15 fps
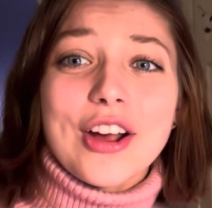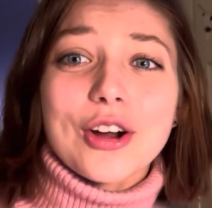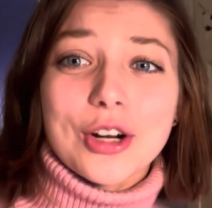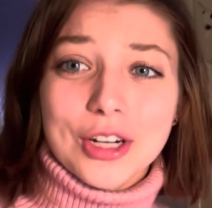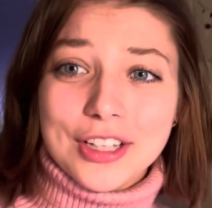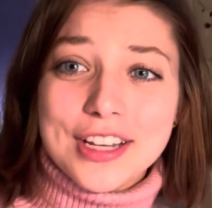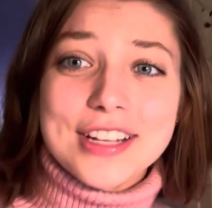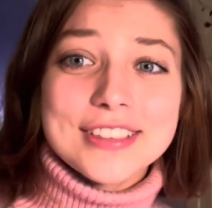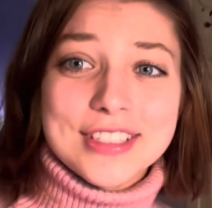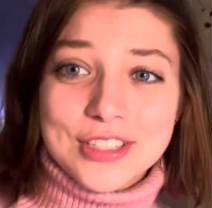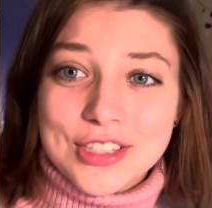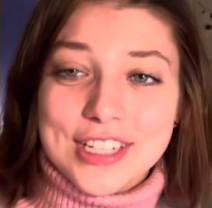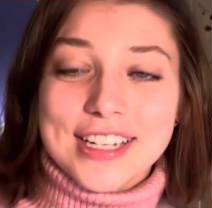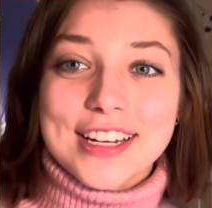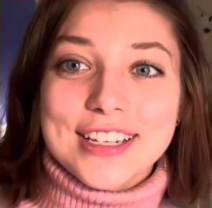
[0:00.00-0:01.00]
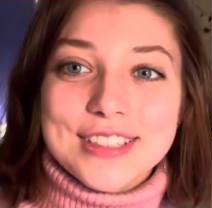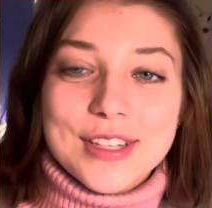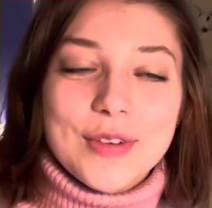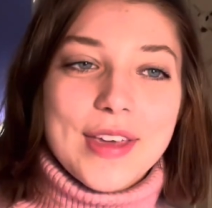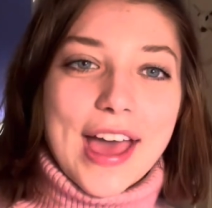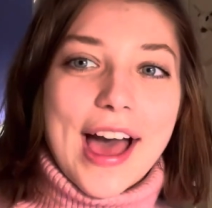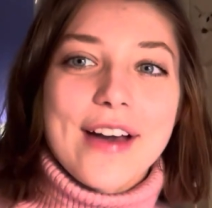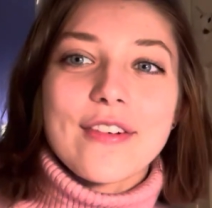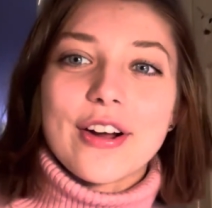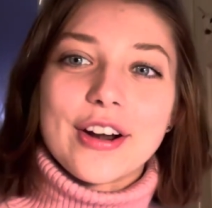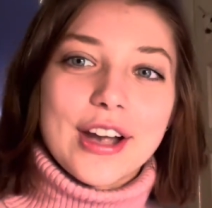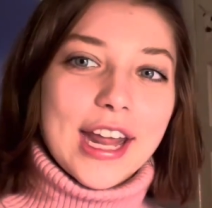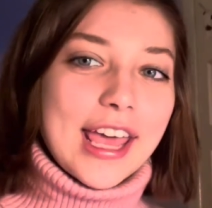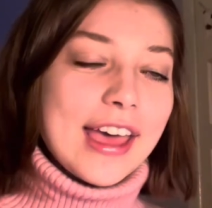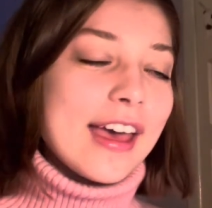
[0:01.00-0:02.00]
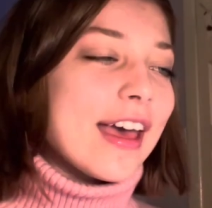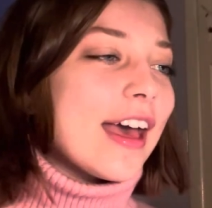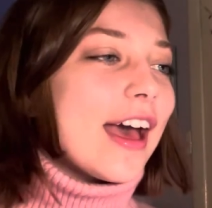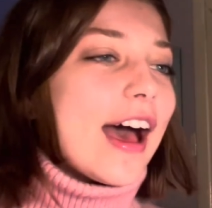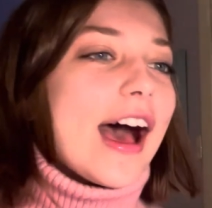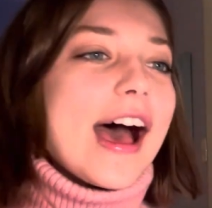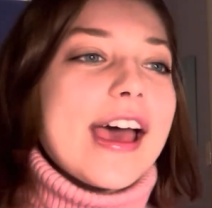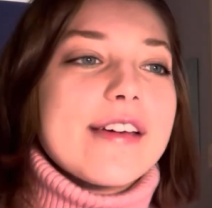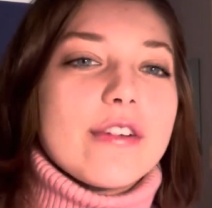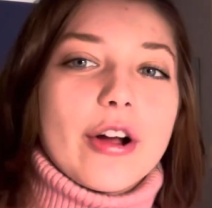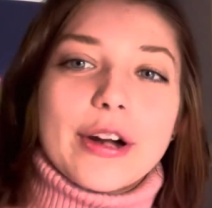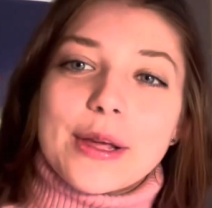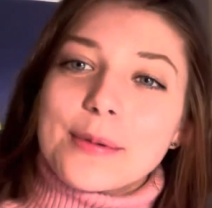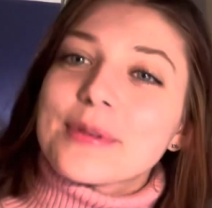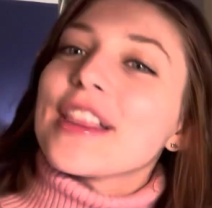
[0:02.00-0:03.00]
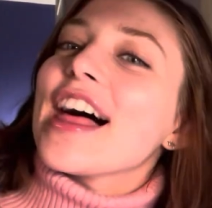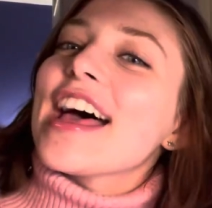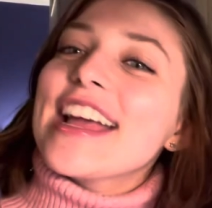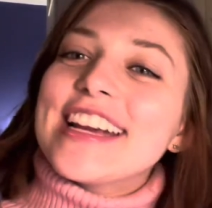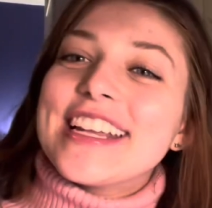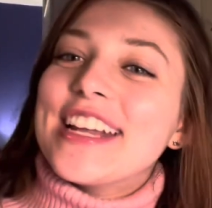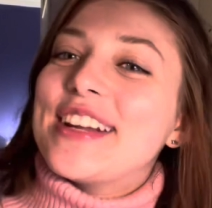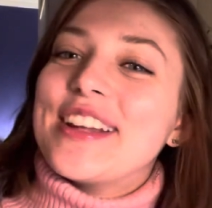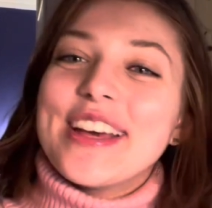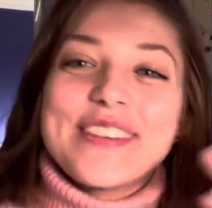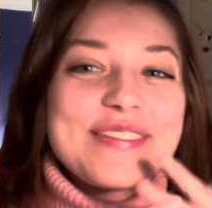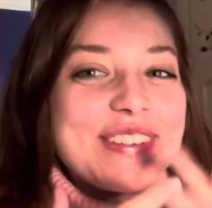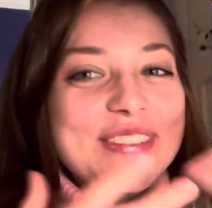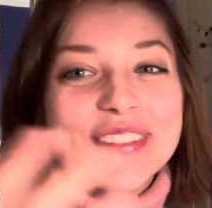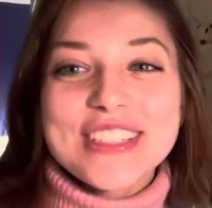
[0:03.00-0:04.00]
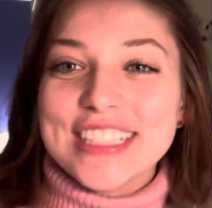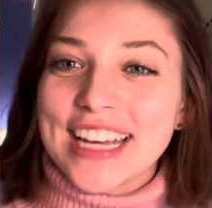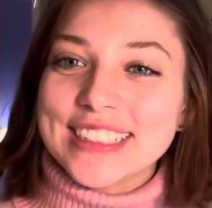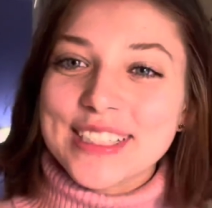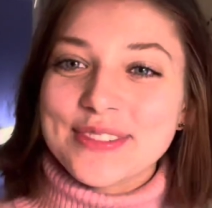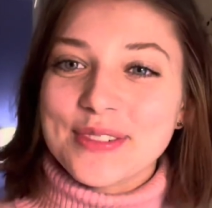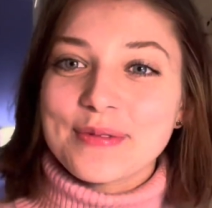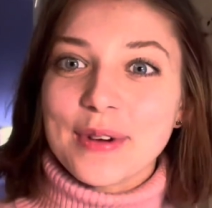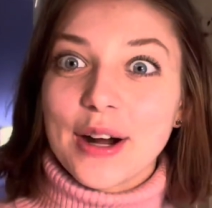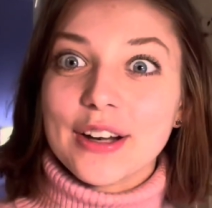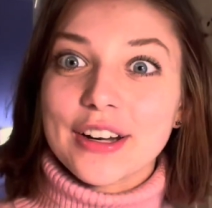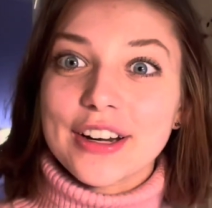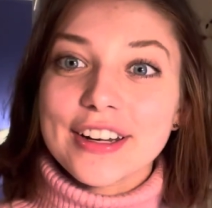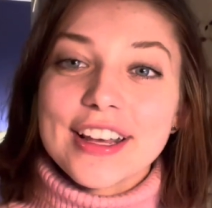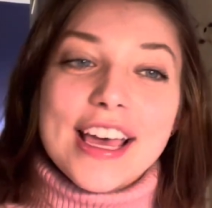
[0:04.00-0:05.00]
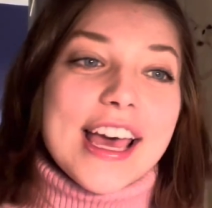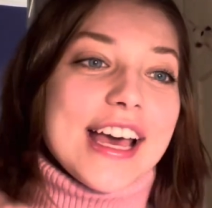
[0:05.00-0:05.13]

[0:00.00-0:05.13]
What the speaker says: Early decision. So yeah, I've already applied and have been rejected from Barnard.